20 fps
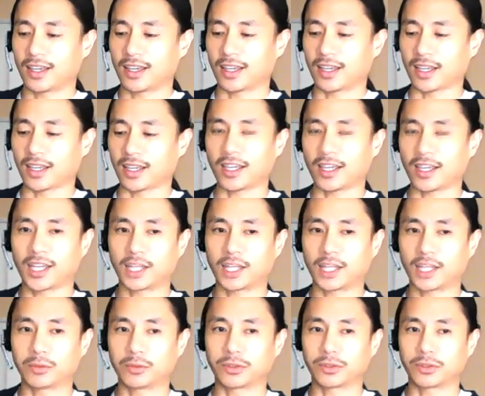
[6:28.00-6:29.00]

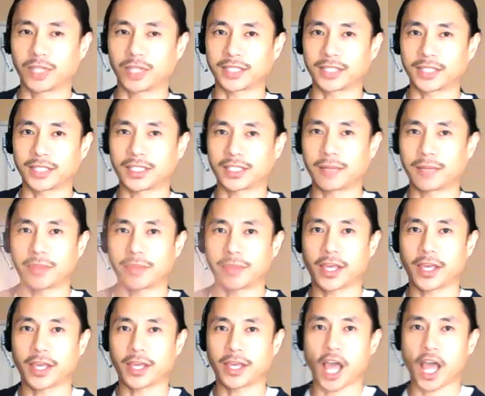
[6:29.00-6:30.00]
And we'll do that same
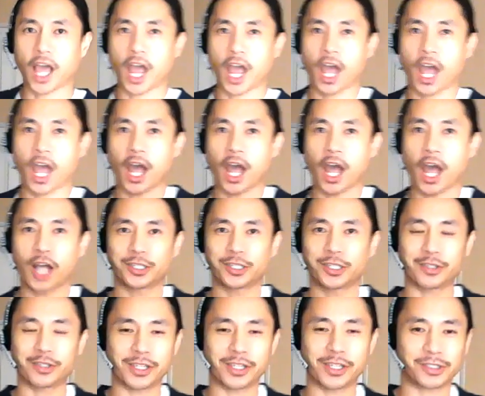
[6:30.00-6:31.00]
thing
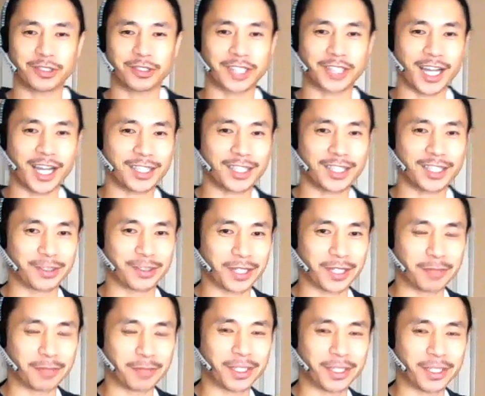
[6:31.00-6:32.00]
to the other side. So
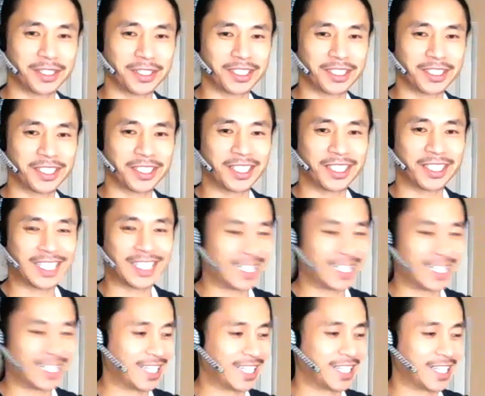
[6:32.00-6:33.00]
cup it under.
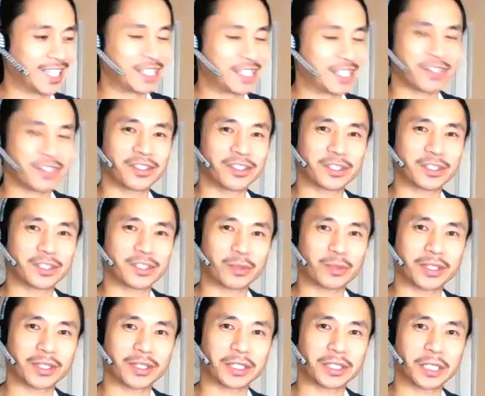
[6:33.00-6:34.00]
So you just want
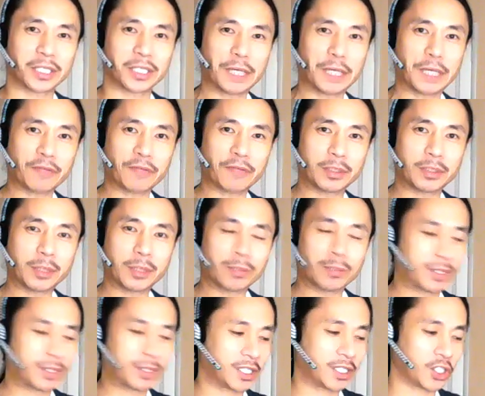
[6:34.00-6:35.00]
a comfortable
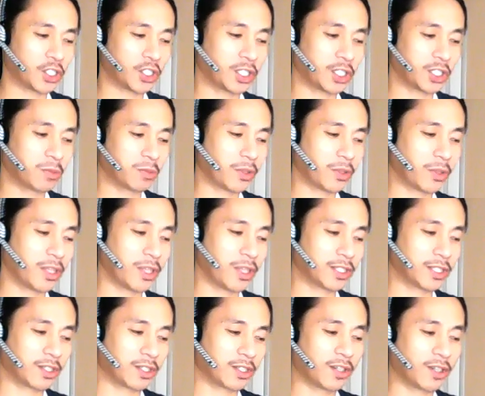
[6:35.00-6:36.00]
position with this
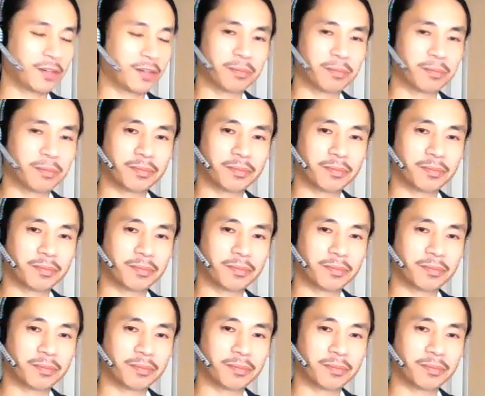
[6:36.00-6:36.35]
arm.